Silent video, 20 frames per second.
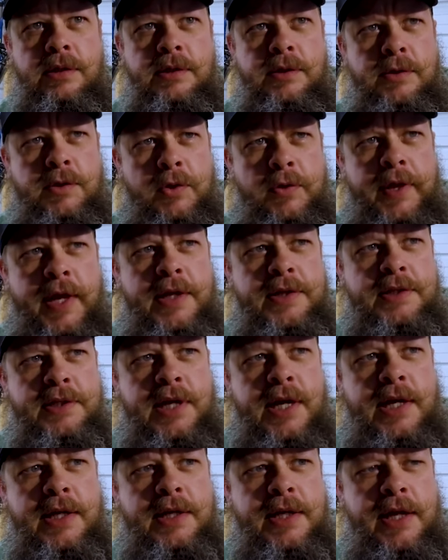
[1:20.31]
So two thousand
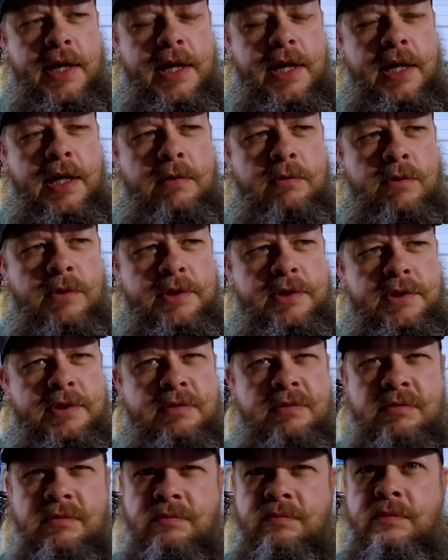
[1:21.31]
nineteen was
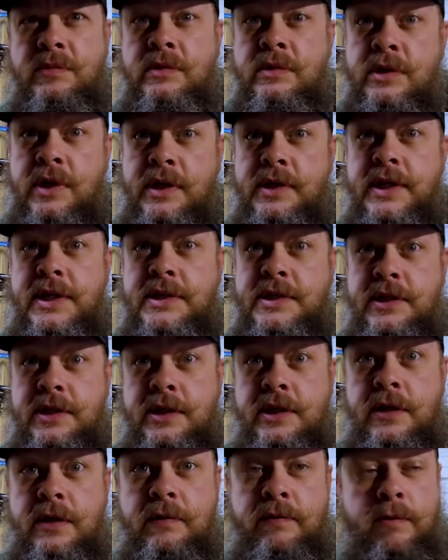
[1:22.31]
a decent
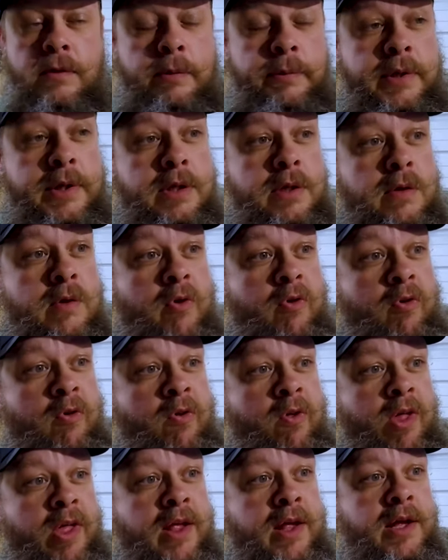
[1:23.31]
year for me.
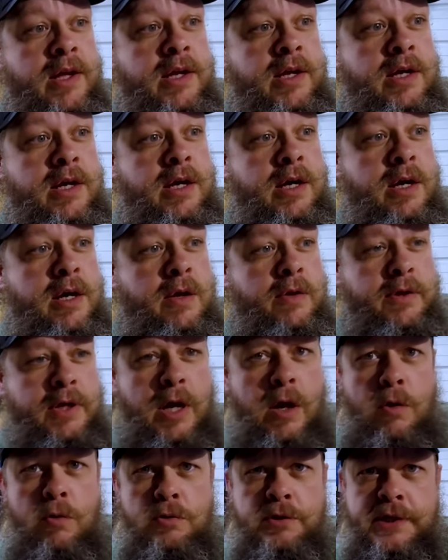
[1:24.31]
Uh, the
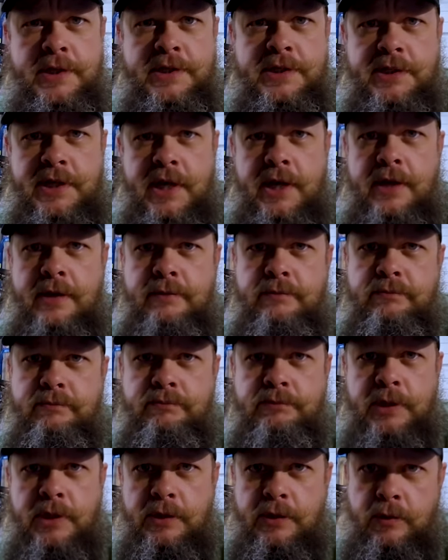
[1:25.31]
goals I set
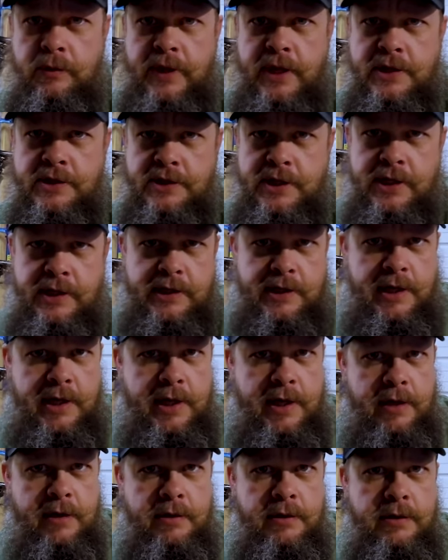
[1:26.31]
in two thousand
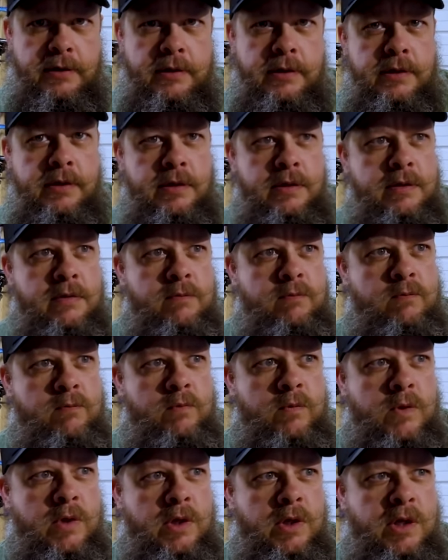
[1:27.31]
eighteen,
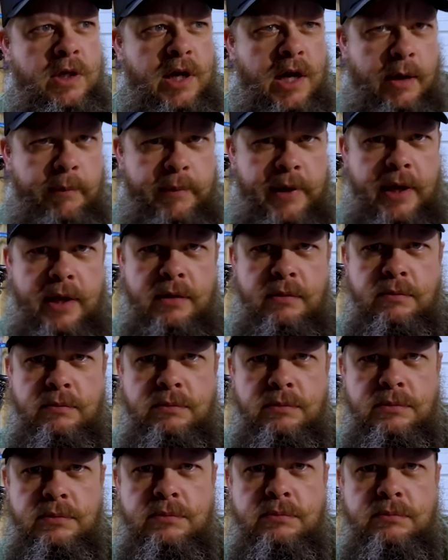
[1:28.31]
I met
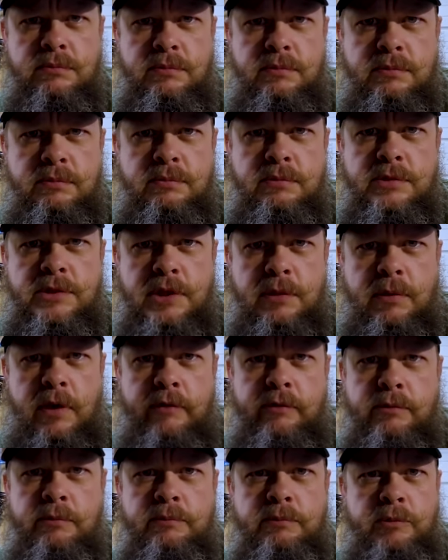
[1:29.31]
some
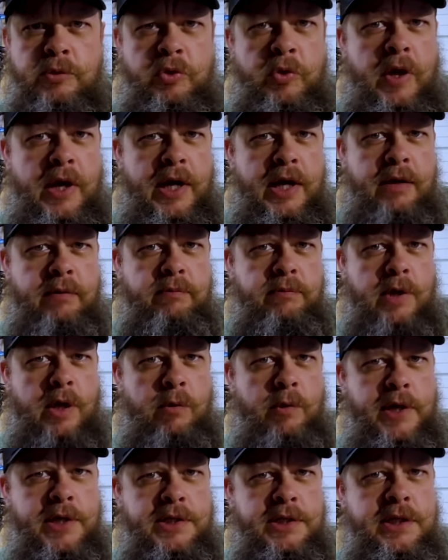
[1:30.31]
of them. You know, I, I
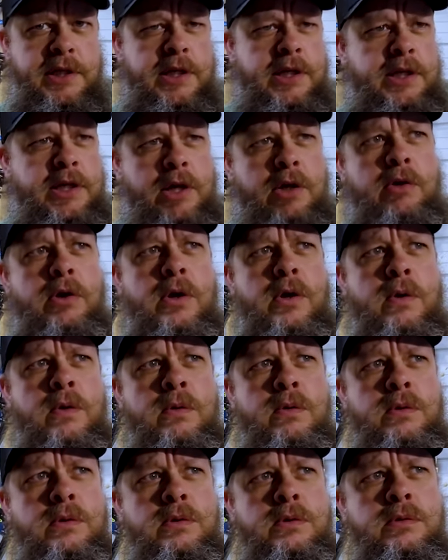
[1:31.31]
raced an
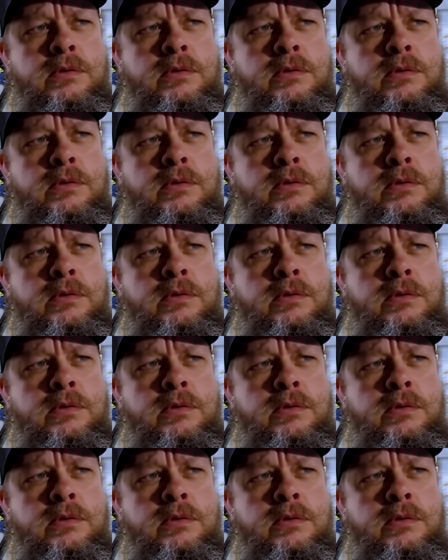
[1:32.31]
enduro.